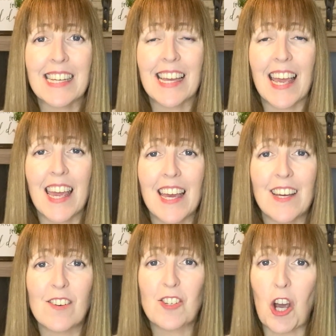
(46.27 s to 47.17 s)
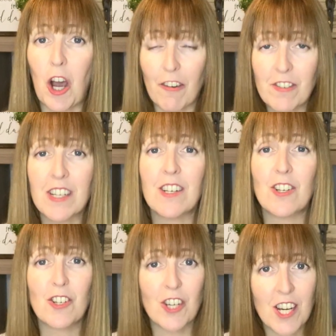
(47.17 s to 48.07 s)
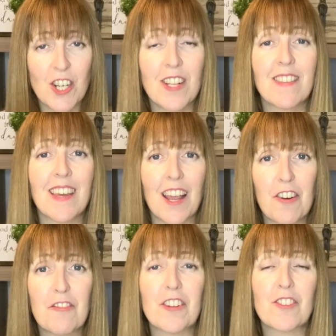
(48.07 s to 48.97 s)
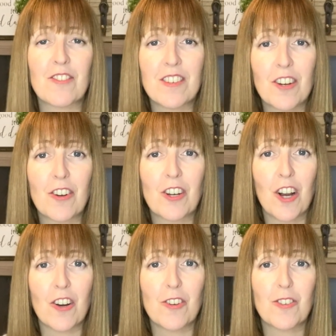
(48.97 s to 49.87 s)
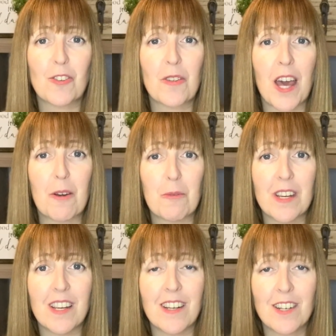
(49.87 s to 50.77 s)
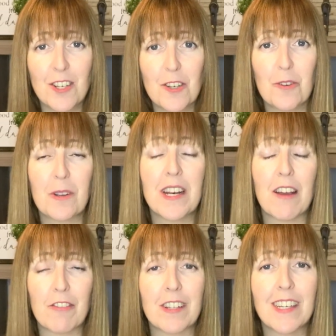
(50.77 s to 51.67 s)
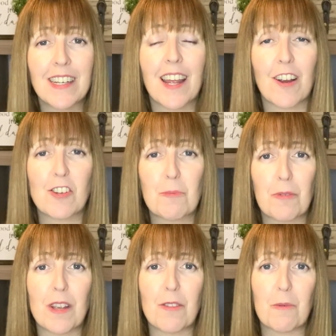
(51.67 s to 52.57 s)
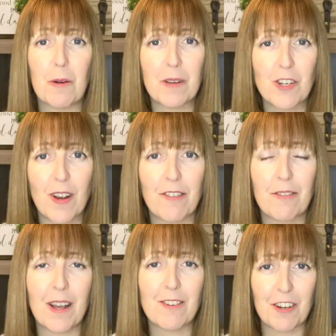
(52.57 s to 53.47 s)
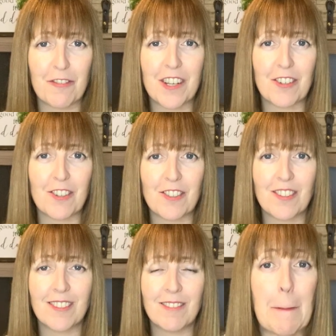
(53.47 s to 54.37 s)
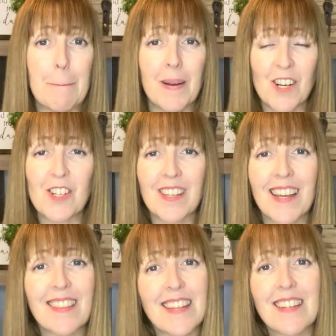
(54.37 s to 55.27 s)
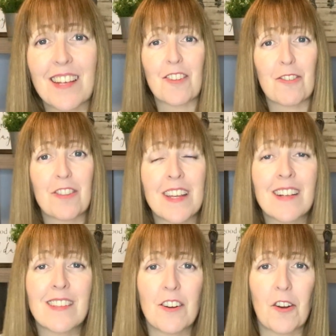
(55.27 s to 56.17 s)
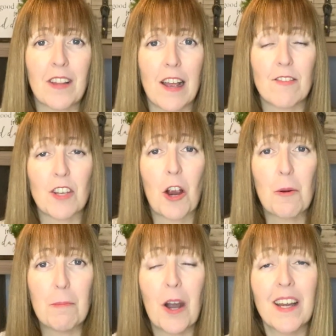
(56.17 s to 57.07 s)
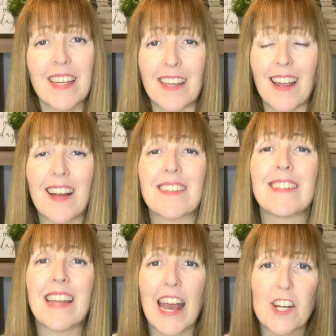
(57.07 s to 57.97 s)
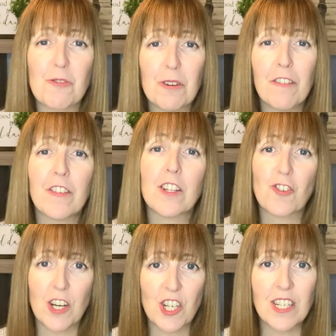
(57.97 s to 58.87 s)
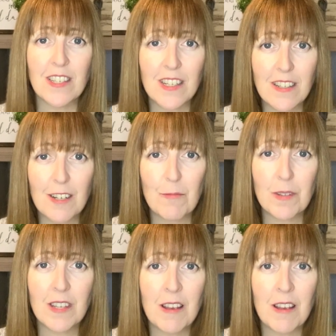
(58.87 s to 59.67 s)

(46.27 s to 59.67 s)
and often changing the air filters in our car so that we too can have clean air to breathe while we drive around our vehicles. Much like these other things in our lives, our body has natural filtration systems,